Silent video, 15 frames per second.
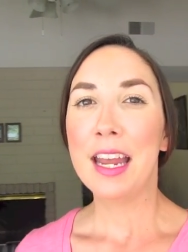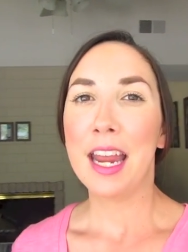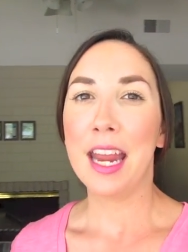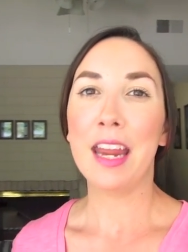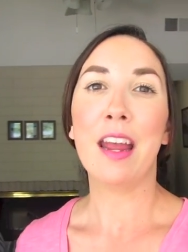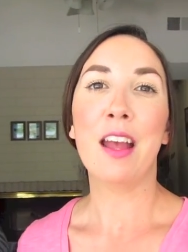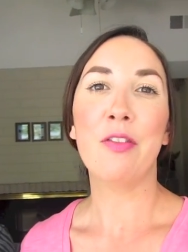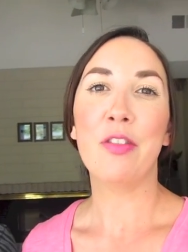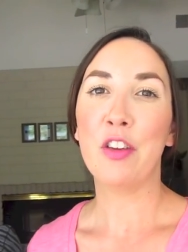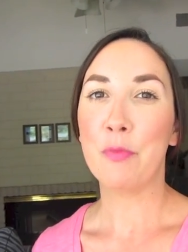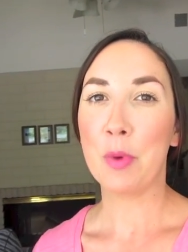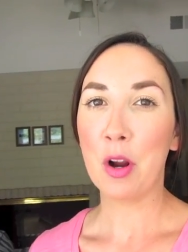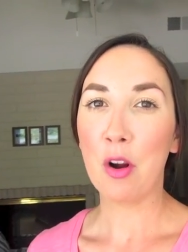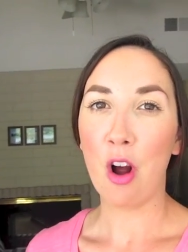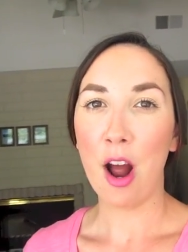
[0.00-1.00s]
and they've
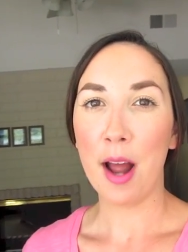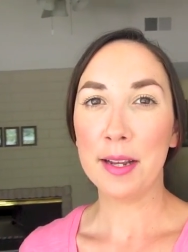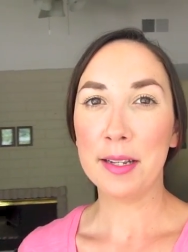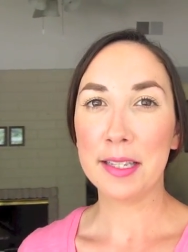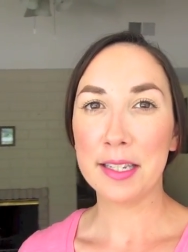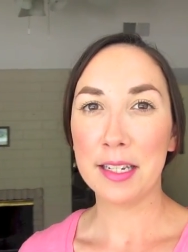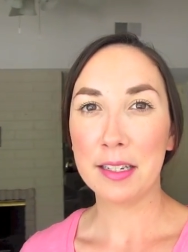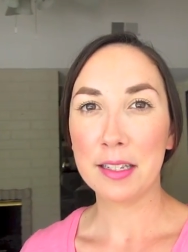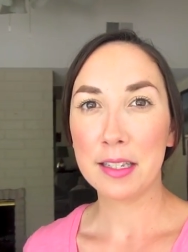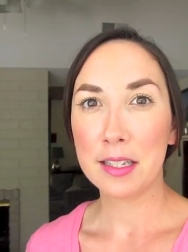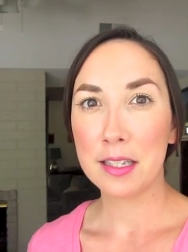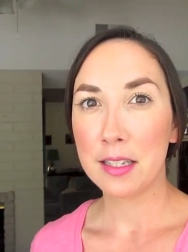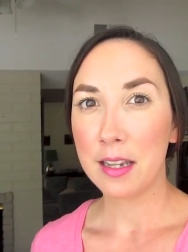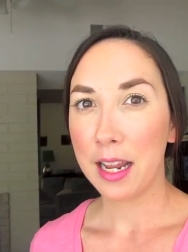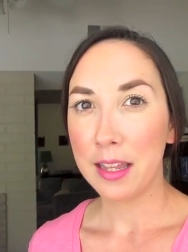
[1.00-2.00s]
been gone
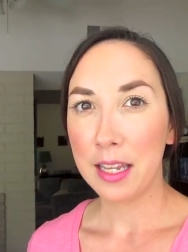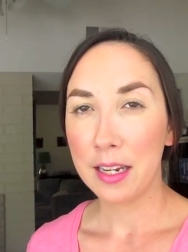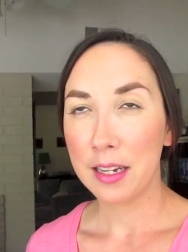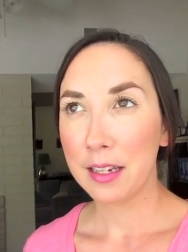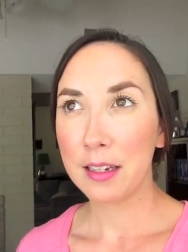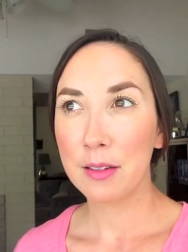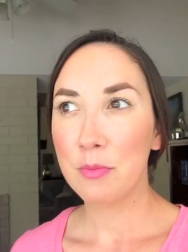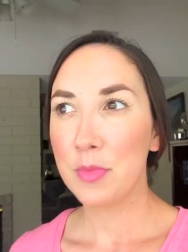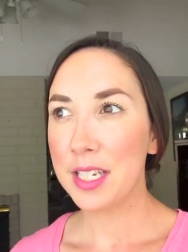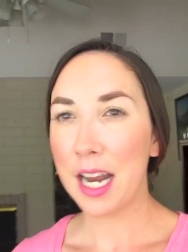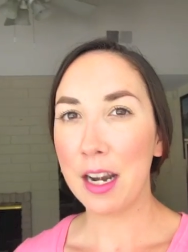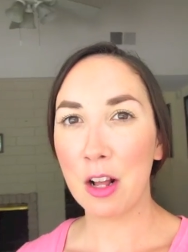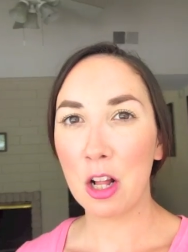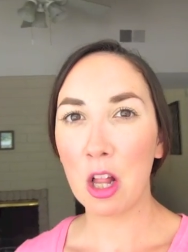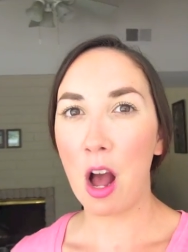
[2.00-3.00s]
since I think
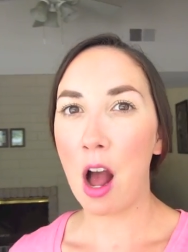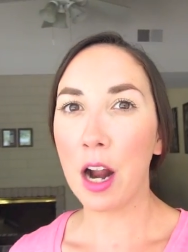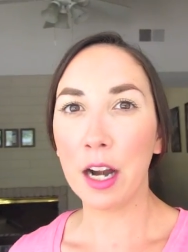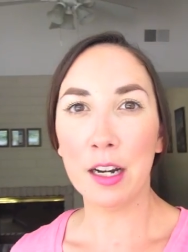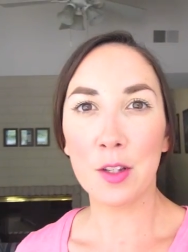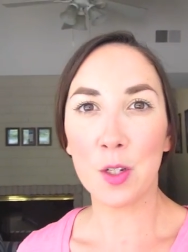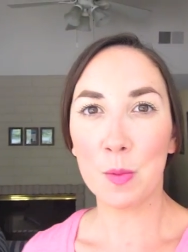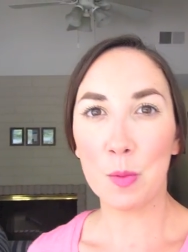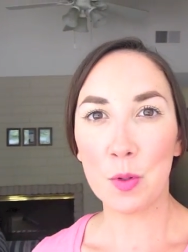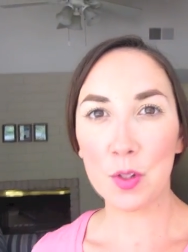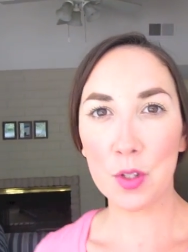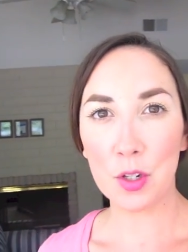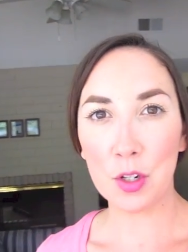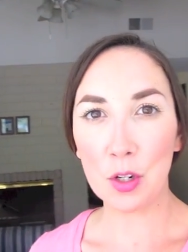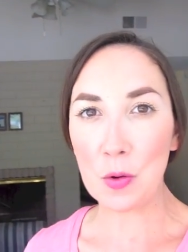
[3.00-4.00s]
10 o'clock and it's
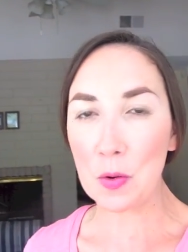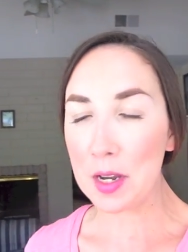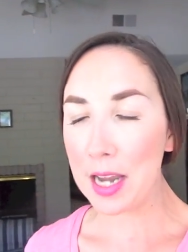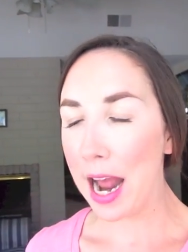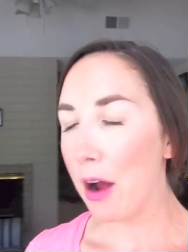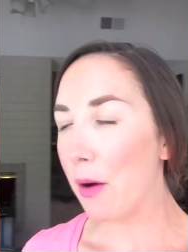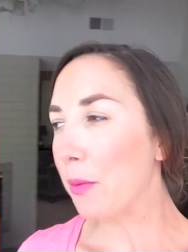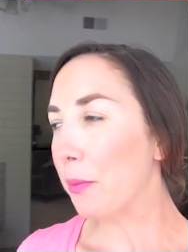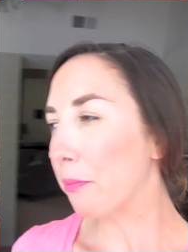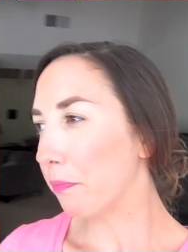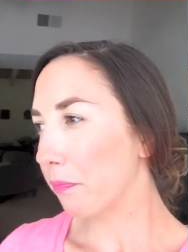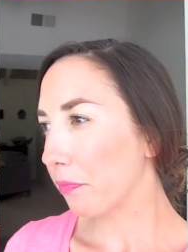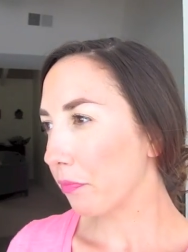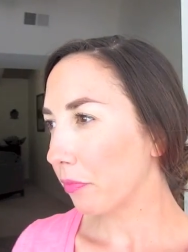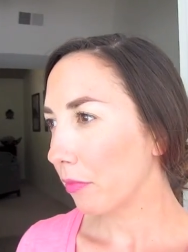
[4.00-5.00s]
almost noon now
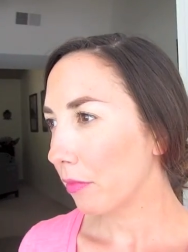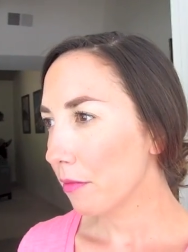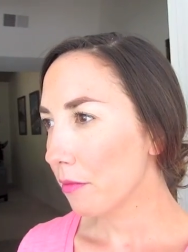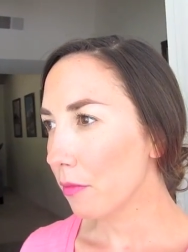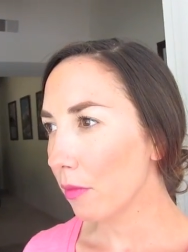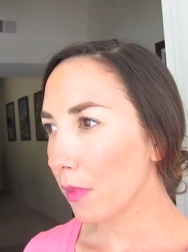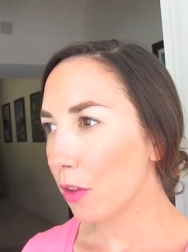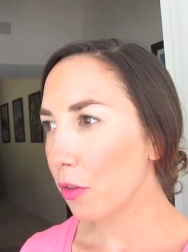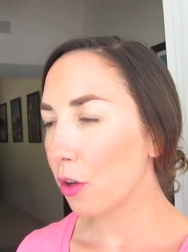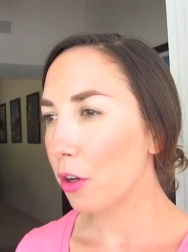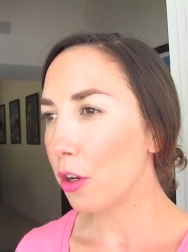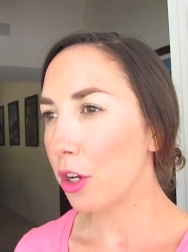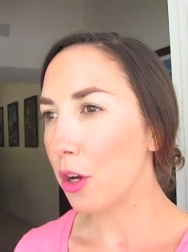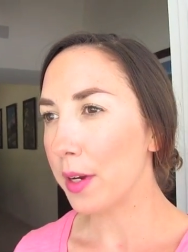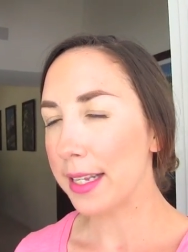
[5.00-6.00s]
and they're
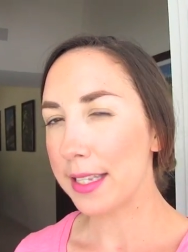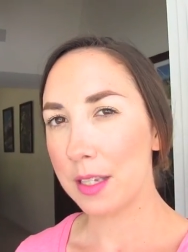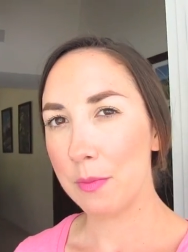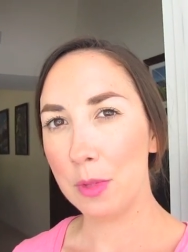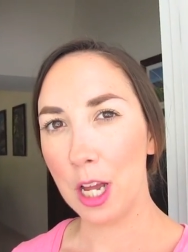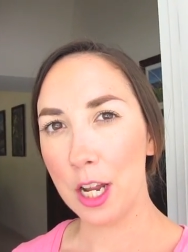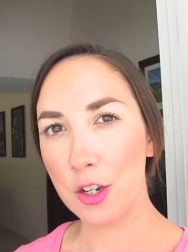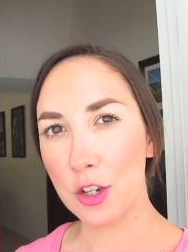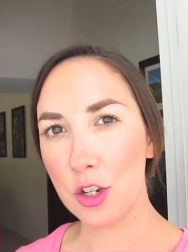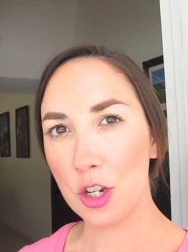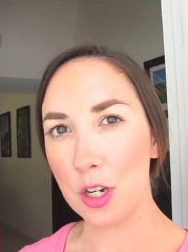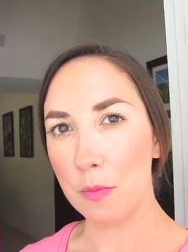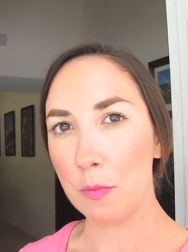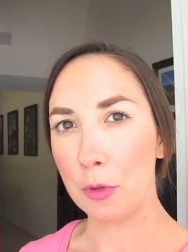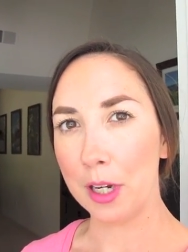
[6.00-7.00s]
gonna go get some lunch
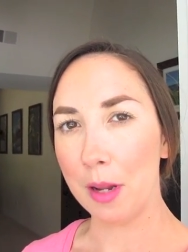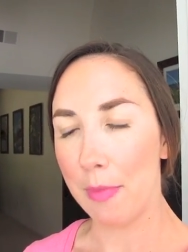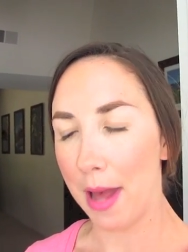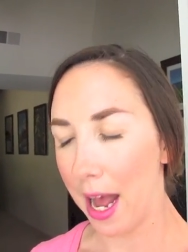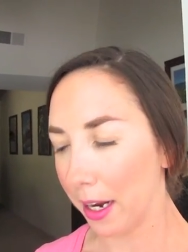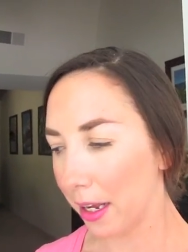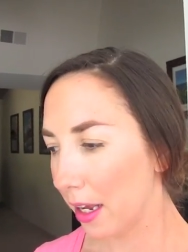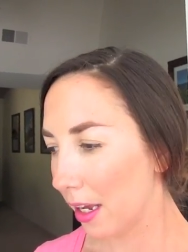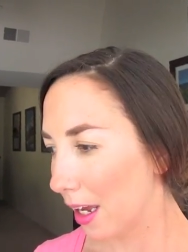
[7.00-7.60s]
and bring it back.